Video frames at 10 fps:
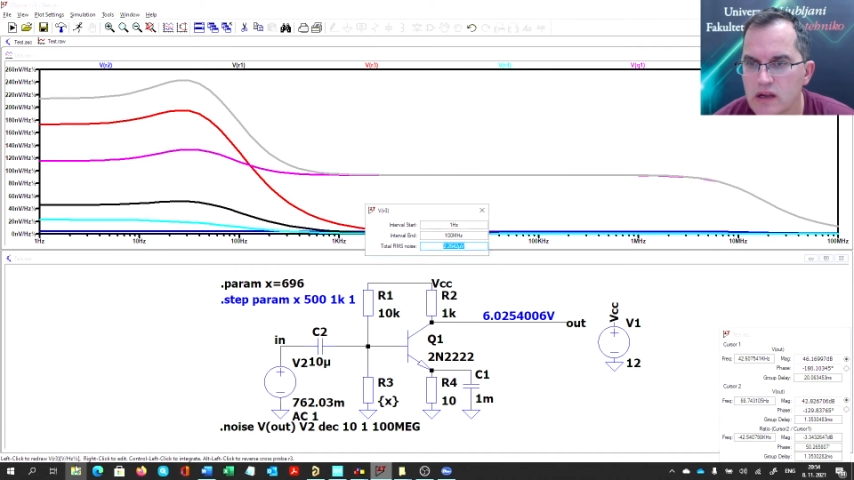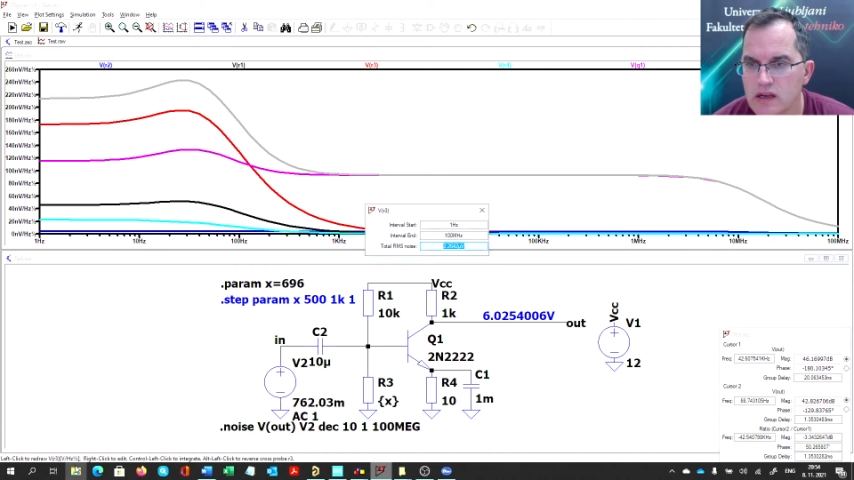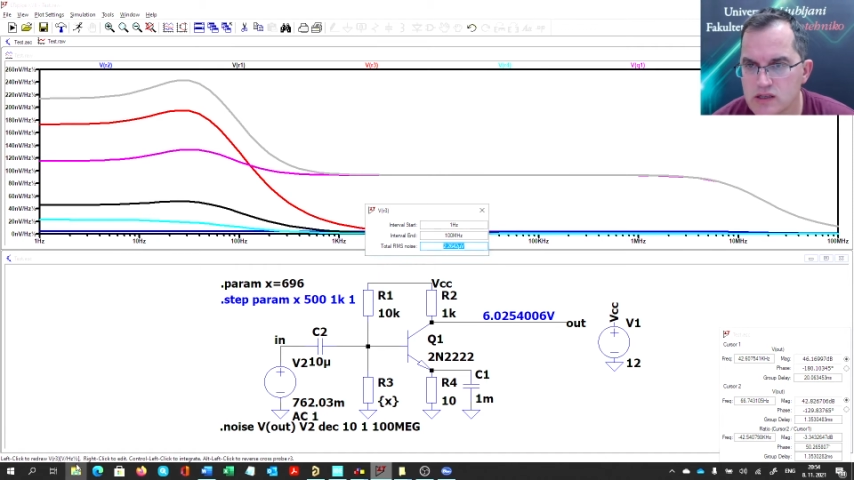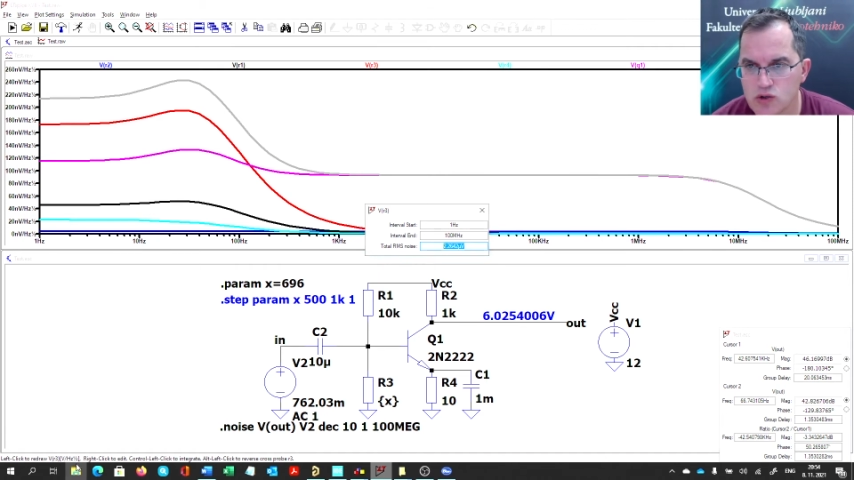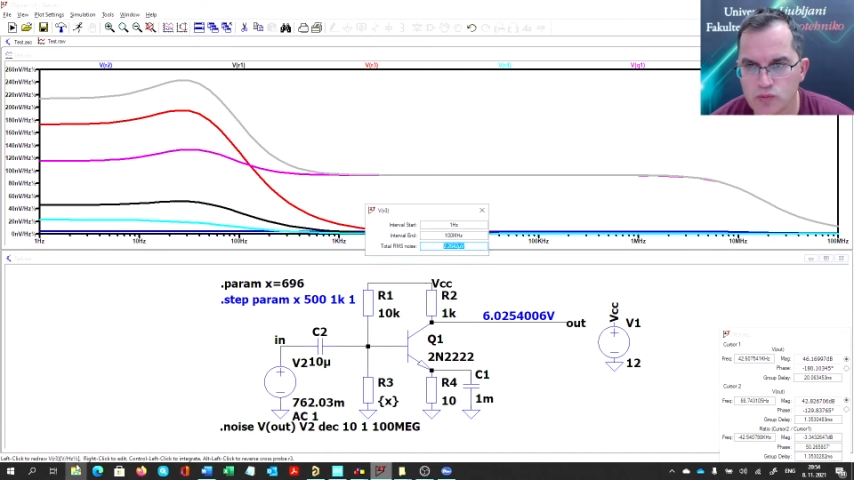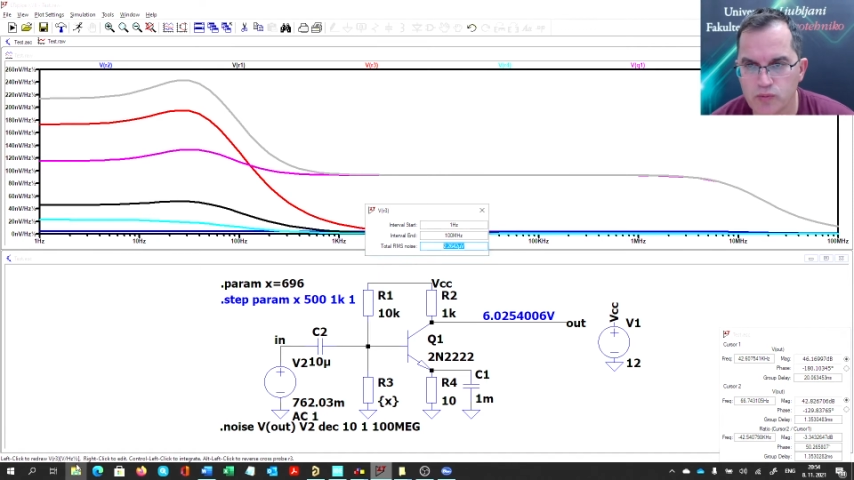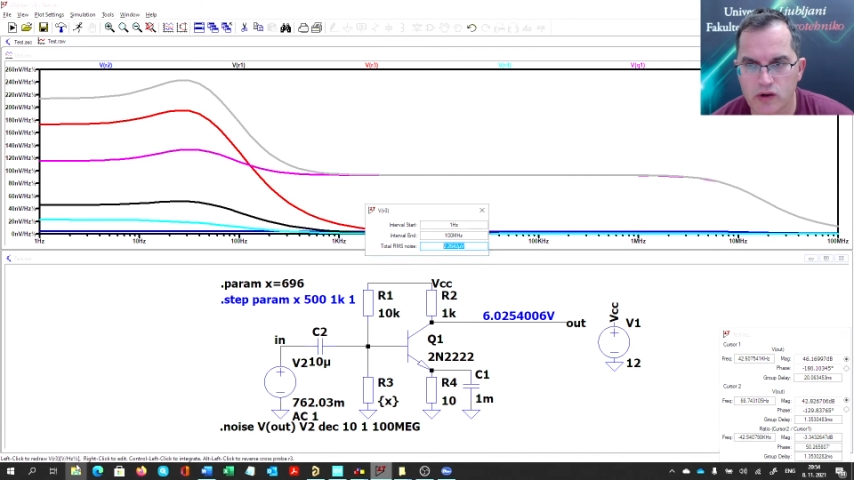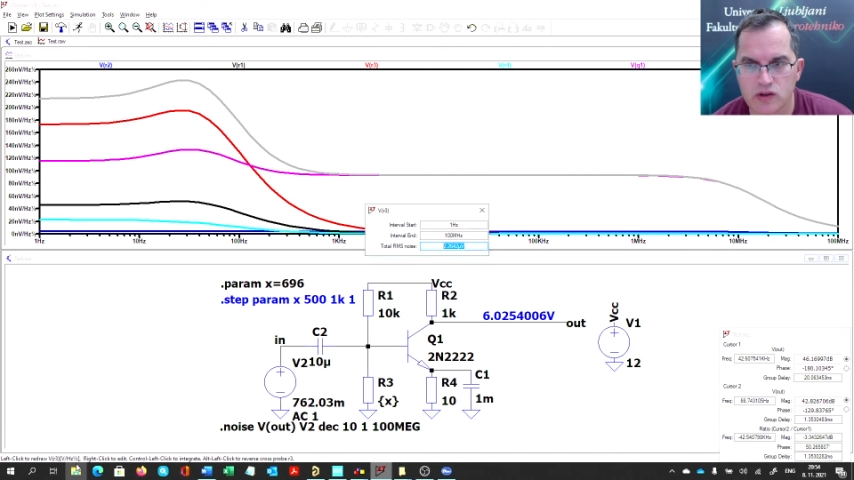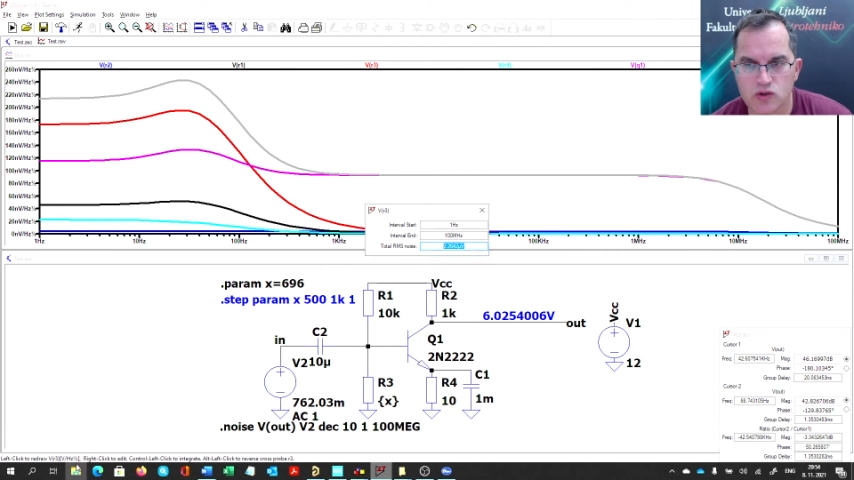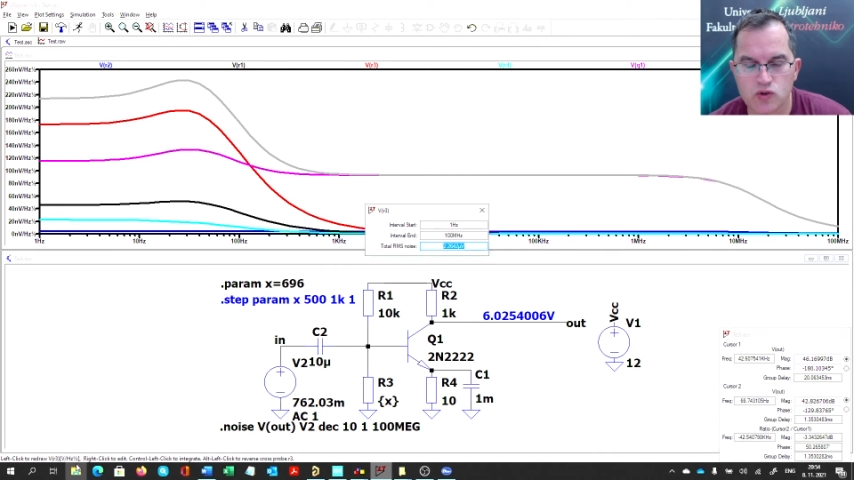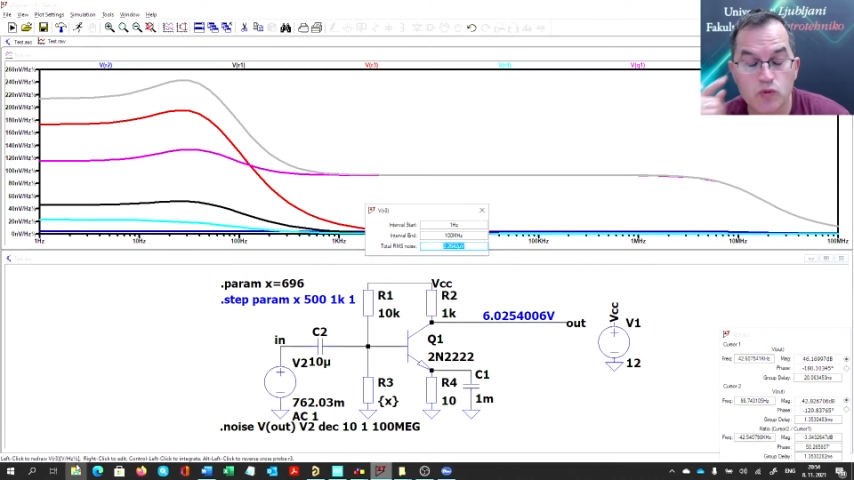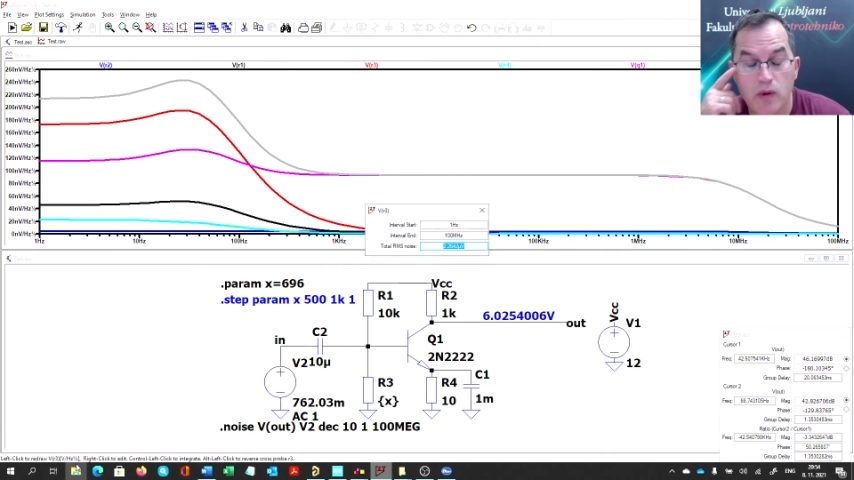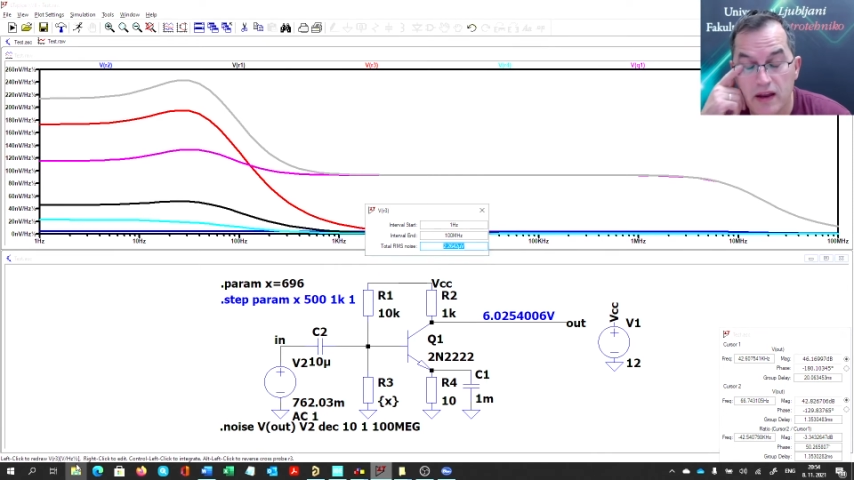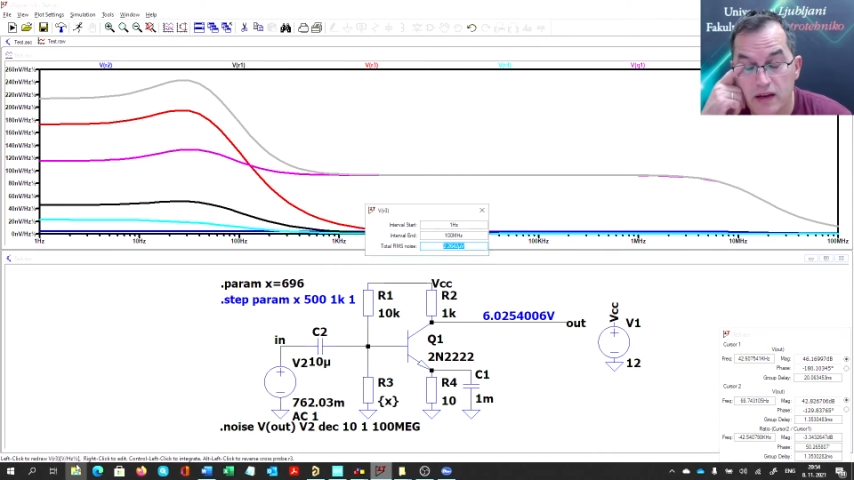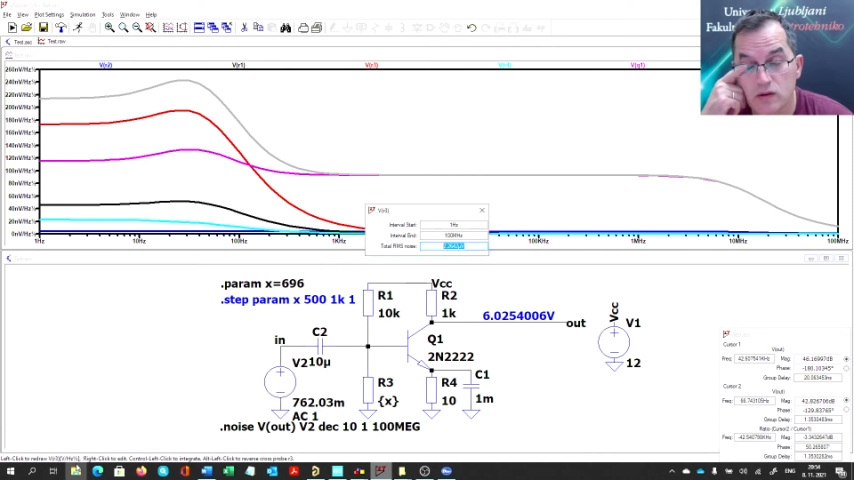is 2.2
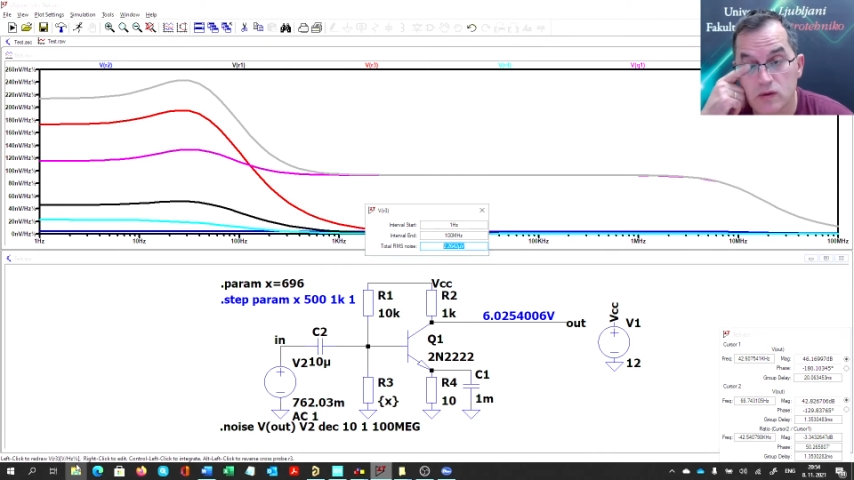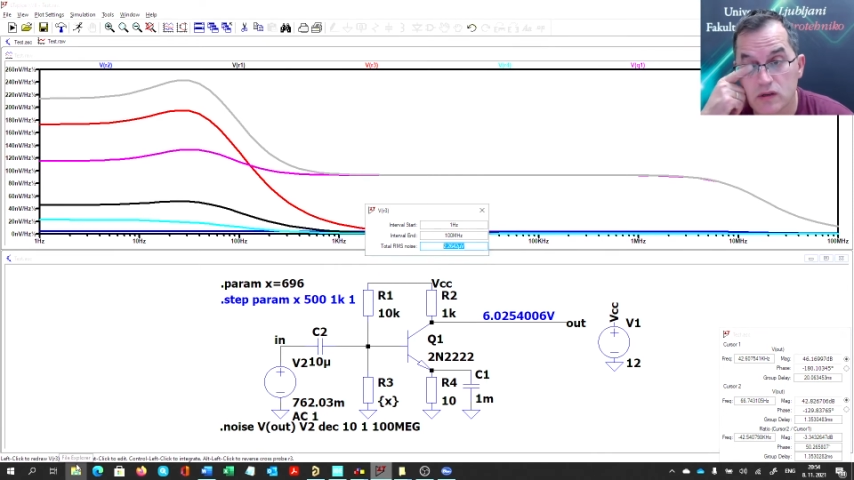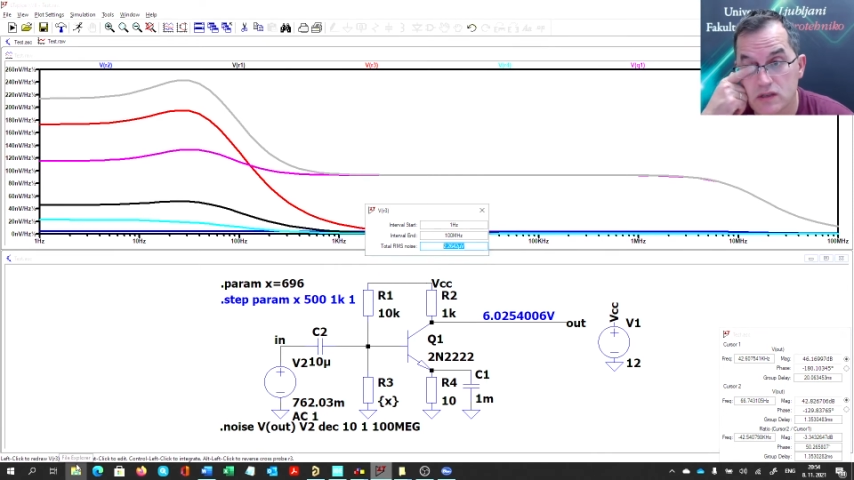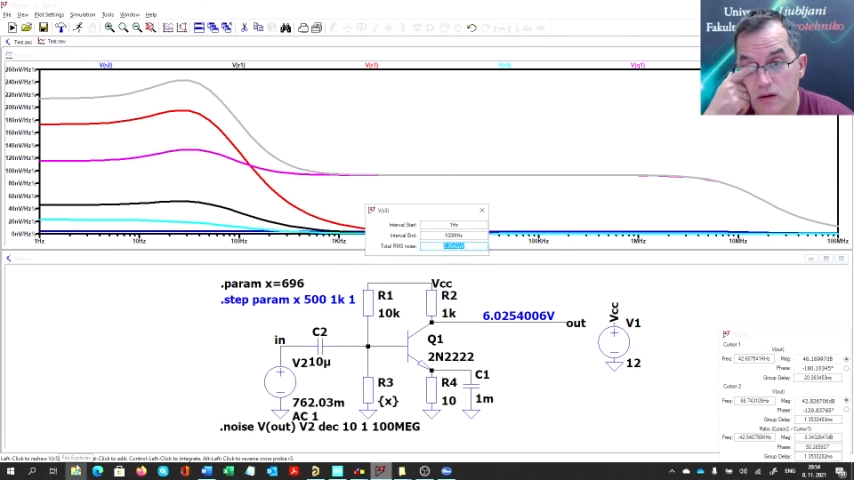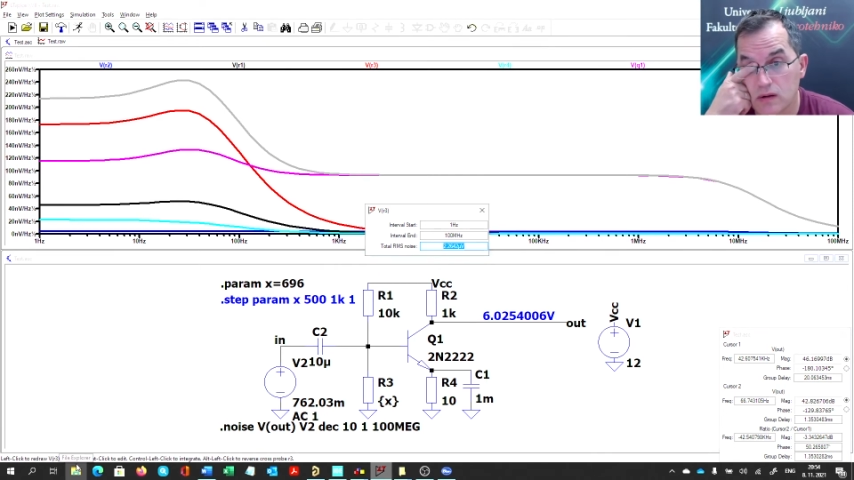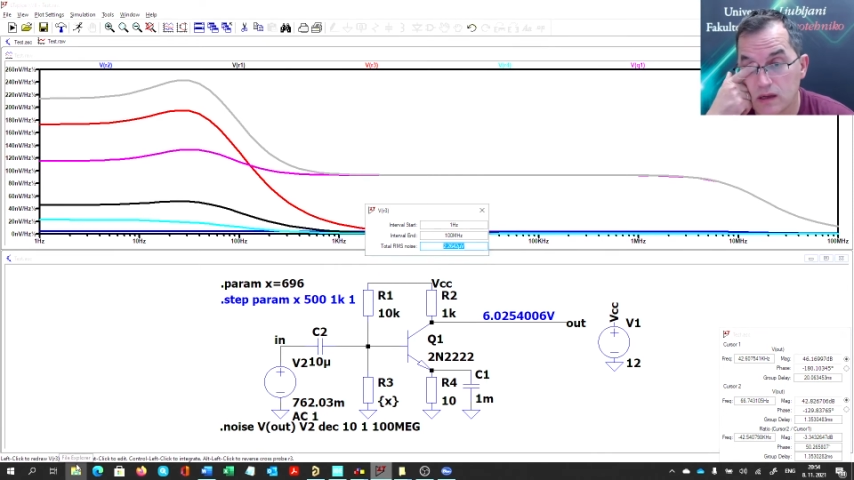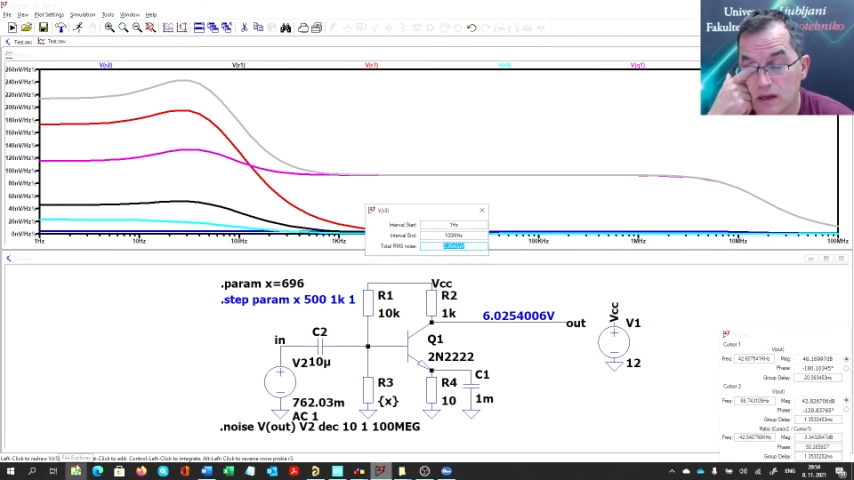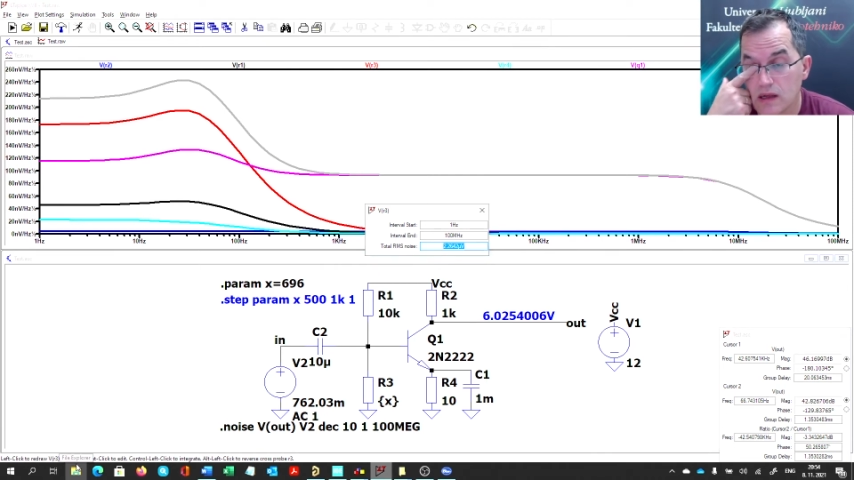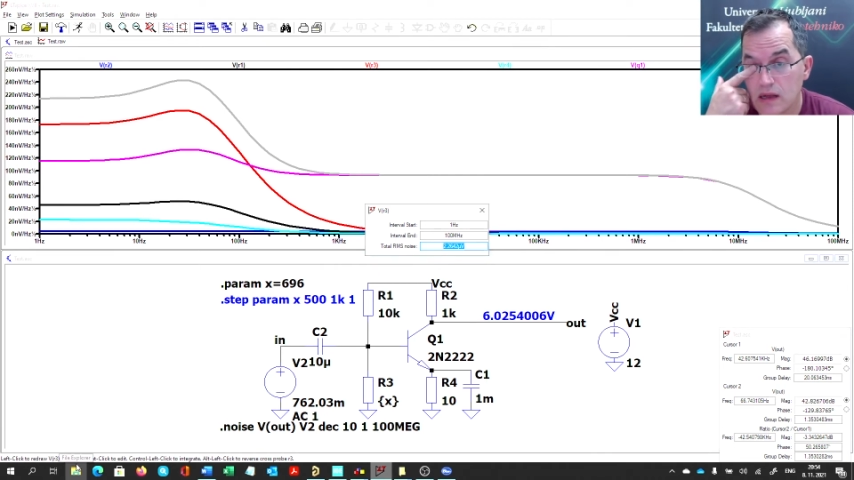microvolts only.